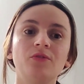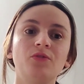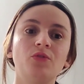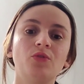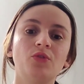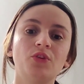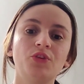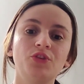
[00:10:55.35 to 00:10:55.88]

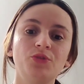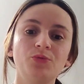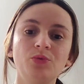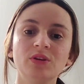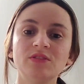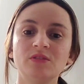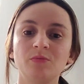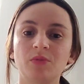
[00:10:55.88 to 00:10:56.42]
for
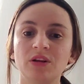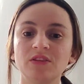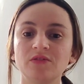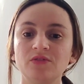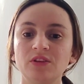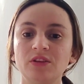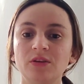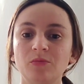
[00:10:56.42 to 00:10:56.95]
you as a
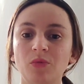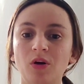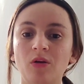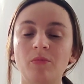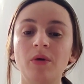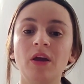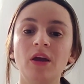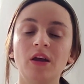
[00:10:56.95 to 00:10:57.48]
breastfeeding
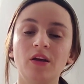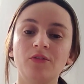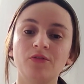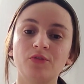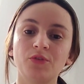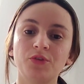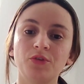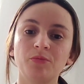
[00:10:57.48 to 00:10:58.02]
mom and
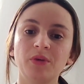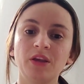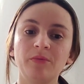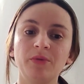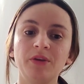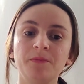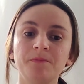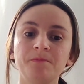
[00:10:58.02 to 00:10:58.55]
for your
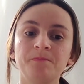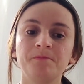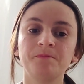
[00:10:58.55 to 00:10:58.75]
baby.